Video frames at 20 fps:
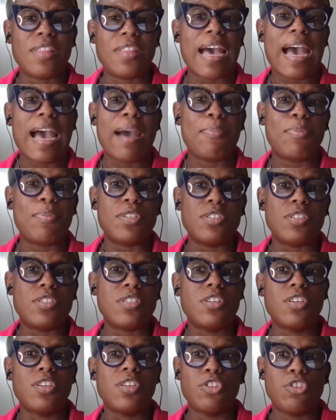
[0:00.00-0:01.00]
that
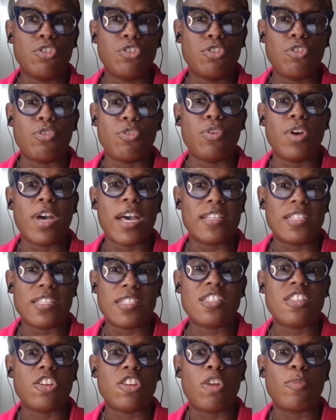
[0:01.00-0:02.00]
happens, you know, and
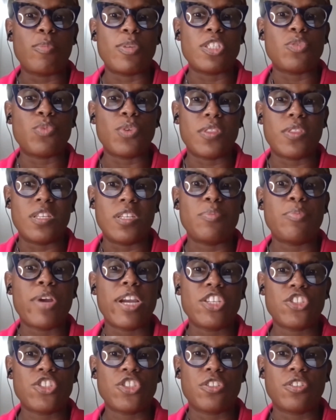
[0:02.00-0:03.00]
is synonymous with the
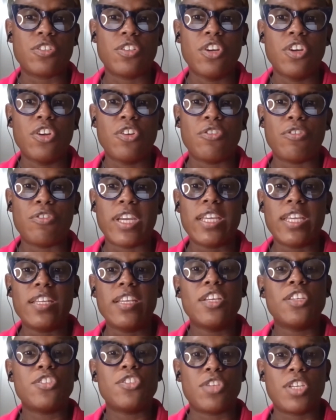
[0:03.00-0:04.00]
depression,
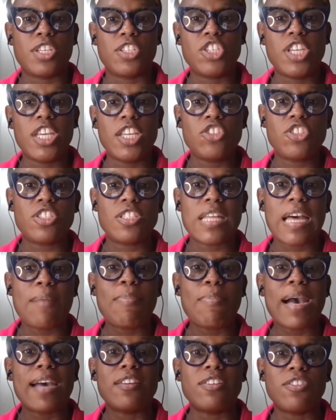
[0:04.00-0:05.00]
right? So it changes
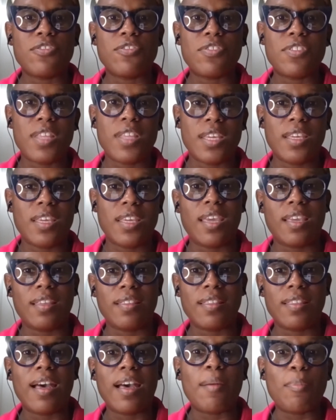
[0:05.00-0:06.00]
that pattern of
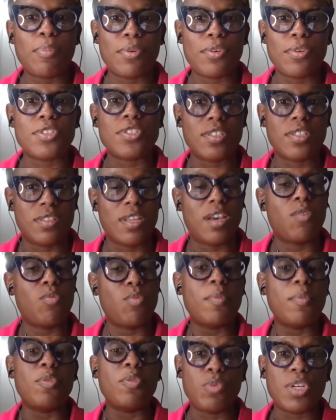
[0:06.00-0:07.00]
thinking that a
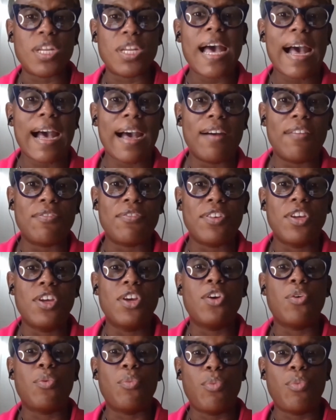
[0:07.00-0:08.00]
woman would have
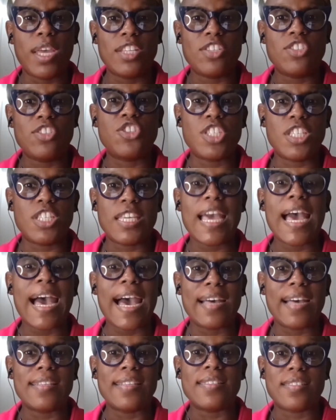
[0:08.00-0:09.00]
when she
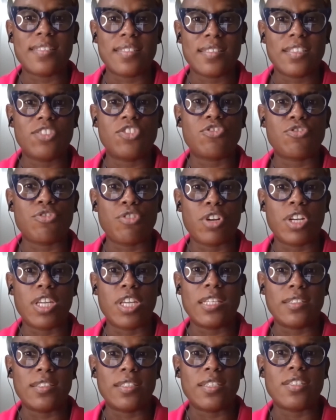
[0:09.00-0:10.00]
has such a
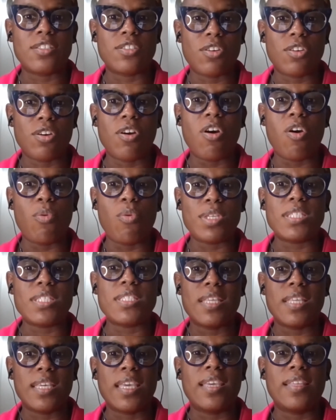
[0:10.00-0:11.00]
chronic illness,
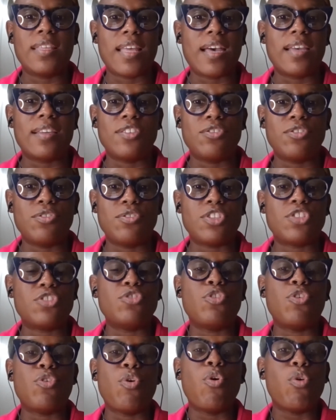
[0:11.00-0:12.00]
always thinking that, you know,
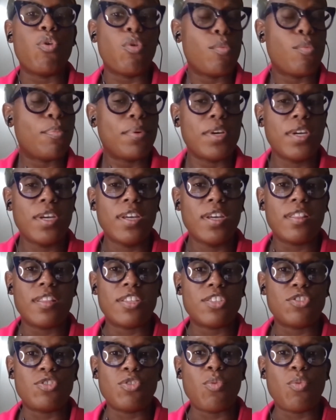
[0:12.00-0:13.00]
there's no hope,
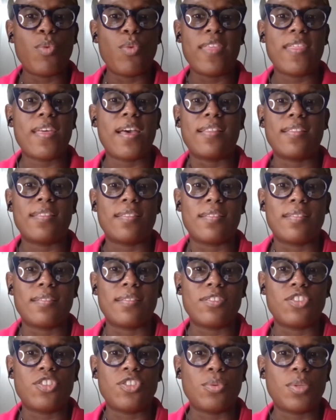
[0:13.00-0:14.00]
there's no way that
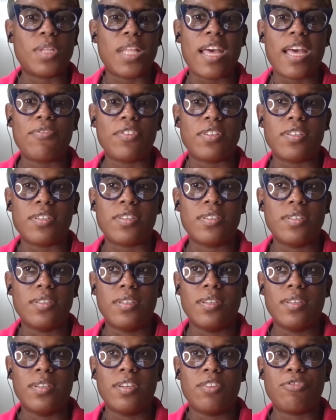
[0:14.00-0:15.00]
she will ever
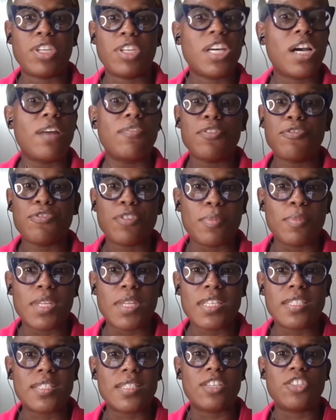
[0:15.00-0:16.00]
recover from
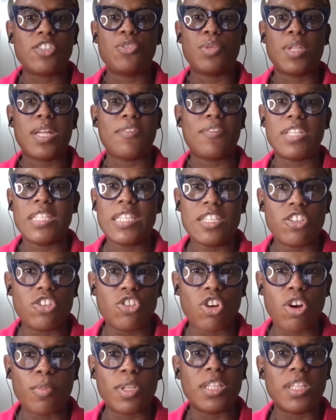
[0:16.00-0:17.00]
this, that she will ever lead a
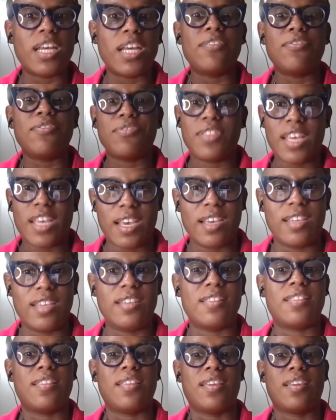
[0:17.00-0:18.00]
normal life, that
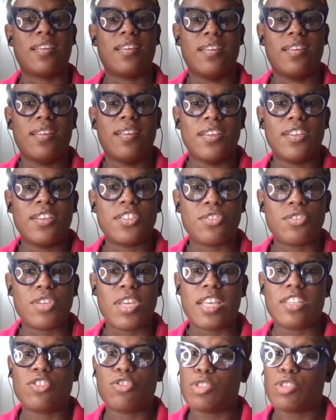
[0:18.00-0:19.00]
kind of thing. So
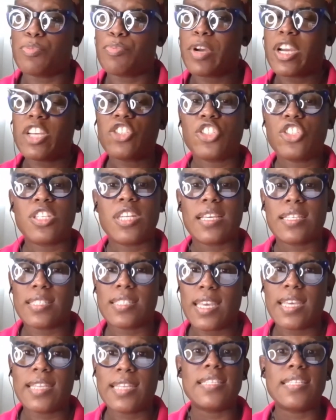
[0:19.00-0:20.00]
yes, so depression,
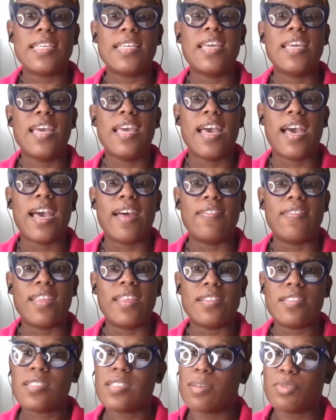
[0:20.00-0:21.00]
anxiety, and
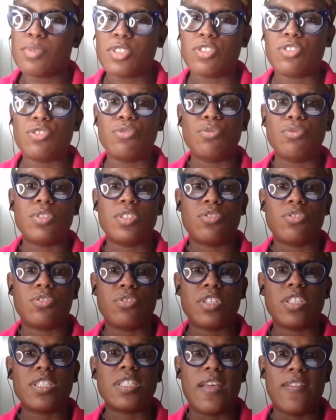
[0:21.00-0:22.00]
then substance use
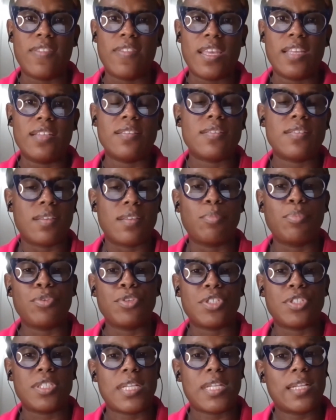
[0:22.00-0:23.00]
disorders, and then some
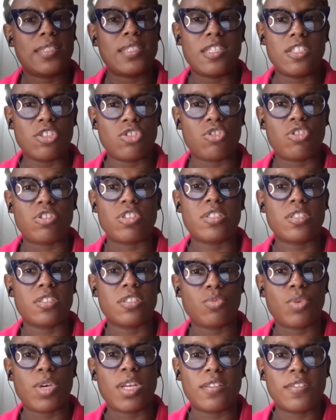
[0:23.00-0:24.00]
personality disorders
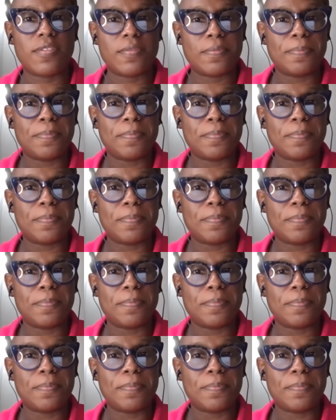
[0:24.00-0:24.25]
as well.